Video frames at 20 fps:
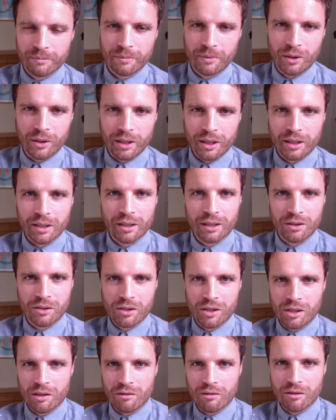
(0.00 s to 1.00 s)
like a
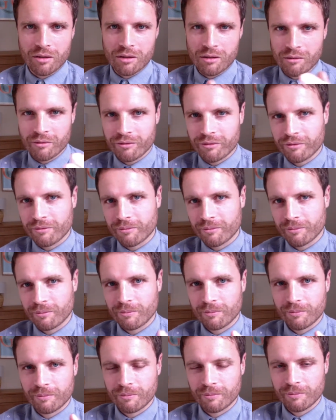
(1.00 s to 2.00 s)
series of
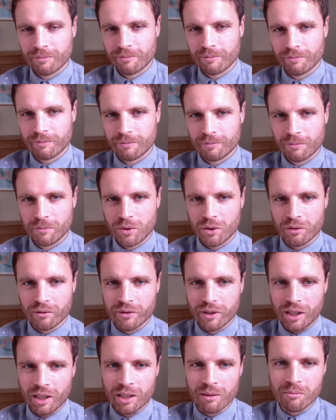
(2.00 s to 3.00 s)
sort of
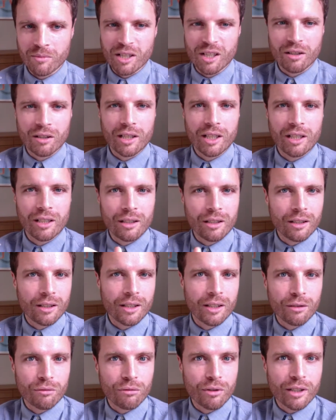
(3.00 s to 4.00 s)
games in
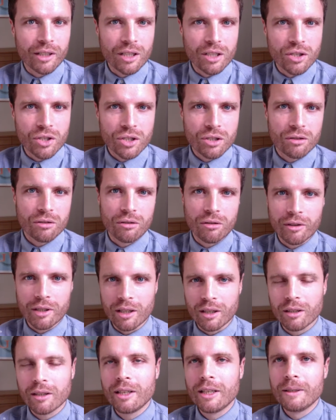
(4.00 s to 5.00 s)
a range,
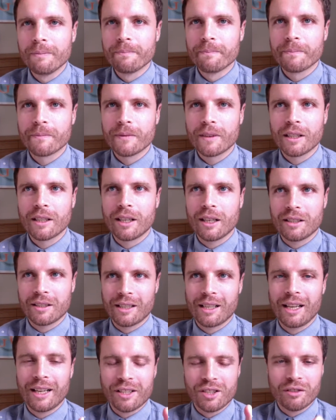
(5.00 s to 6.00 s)
or as a
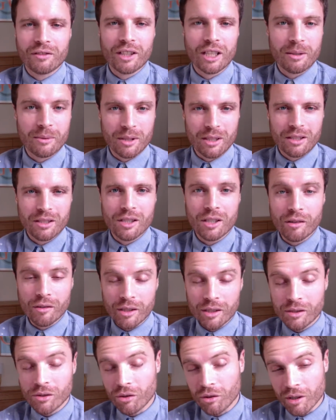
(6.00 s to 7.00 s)
collection of games in a
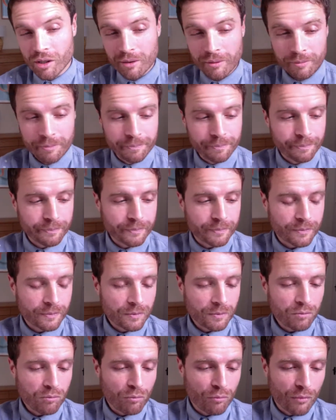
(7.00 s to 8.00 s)
series. Sorry,
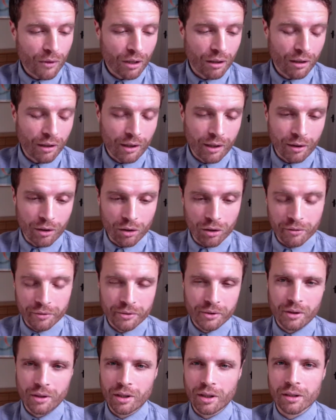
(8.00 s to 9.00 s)

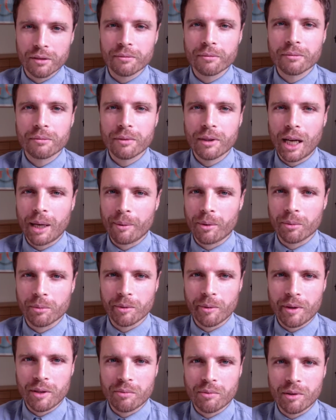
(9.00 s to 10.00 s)
of
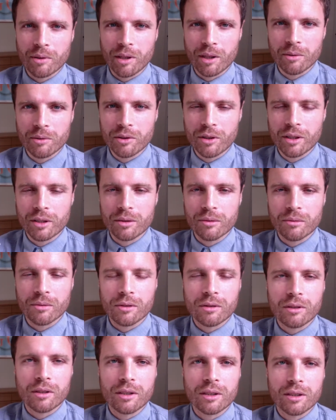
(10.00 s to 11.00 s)
Capcom's most well-known titles,
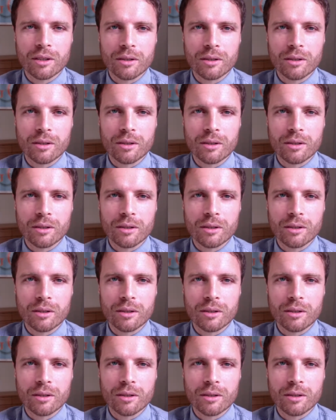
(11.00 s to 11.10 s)
like